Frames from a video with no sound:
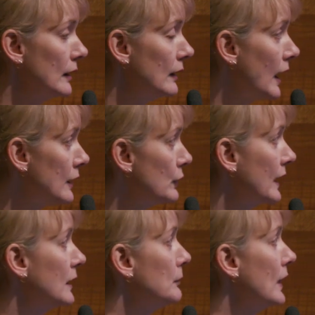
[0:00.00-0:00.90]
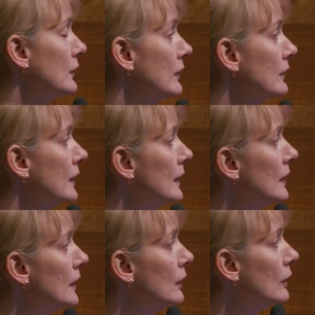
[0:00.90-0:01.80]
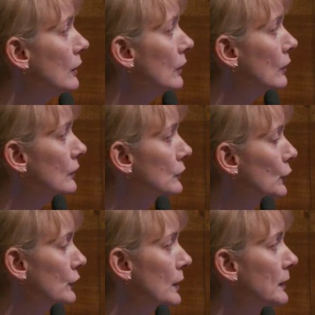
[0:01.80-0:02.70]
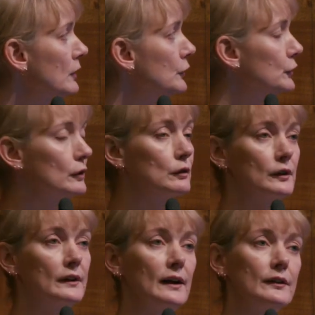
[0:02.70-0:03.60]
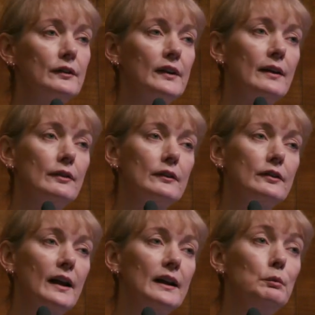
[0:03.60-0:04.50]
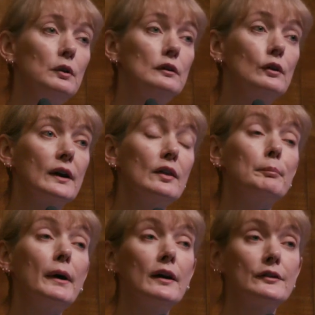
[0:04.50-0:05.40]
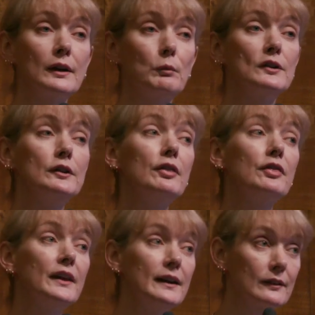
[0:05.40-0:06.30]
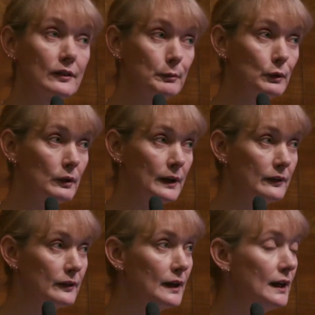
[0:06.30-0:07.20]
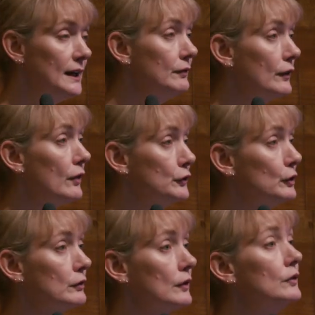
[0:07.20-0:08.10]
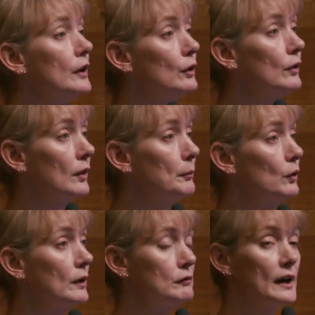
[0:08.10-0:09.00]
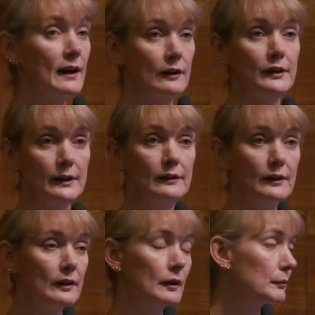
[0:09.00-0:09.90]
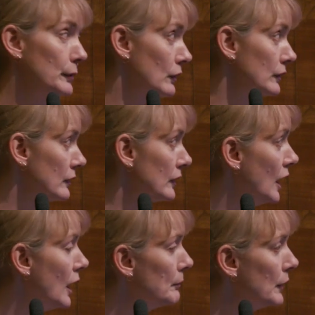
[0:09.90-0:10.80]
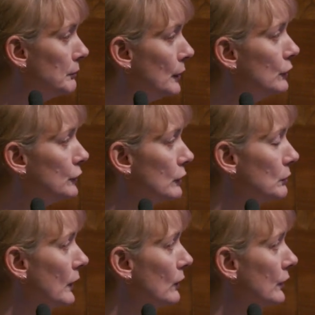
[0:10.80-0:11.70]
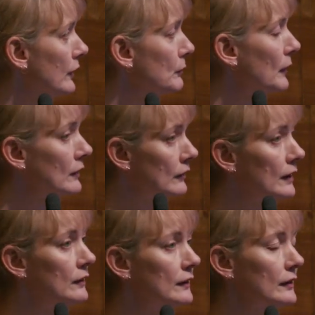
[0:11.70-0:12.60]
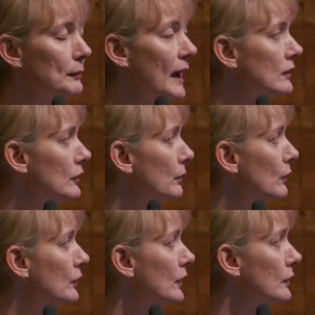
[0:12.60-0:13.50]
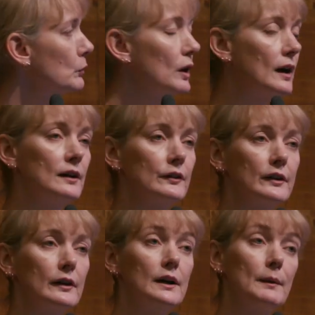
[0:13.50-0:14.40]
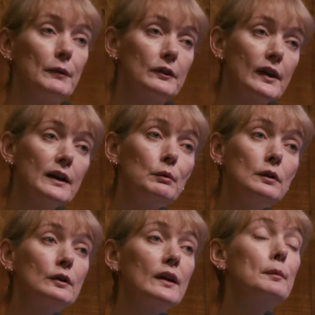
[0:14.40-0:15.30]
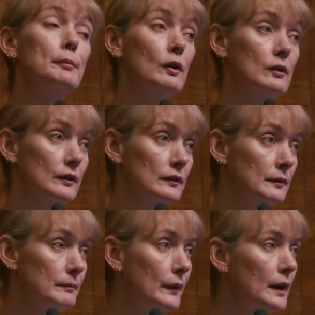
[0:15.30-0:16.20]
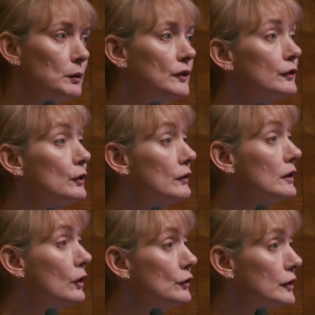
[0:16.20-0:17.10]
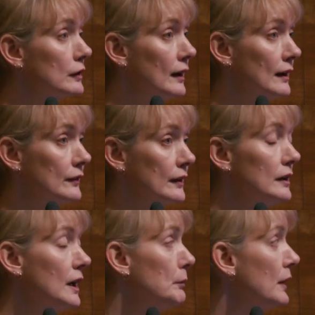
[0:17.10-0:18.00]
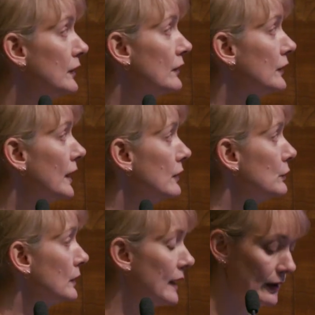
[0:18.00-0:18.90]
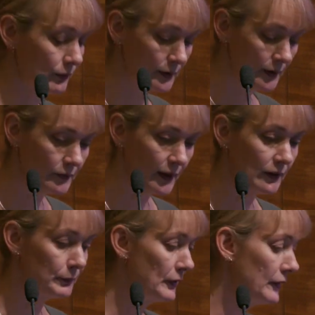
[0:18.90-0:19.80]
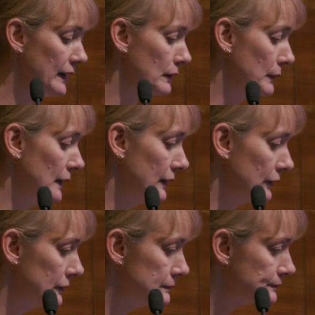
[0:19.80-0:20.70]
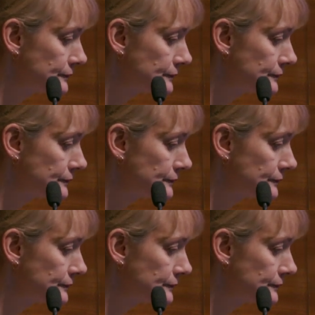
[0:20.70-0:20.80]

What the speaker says: eye-tracking measures, neurotypical children understand that Sally will look in the basket where she thinks the ball is, even though the children know that the ball in reality is in the box. But most children with autism, and indeed some adults with autism, will answer that Sally will look in the box, which is sort of a logical answer, but it doesn't take into account Sally's mistaken belief.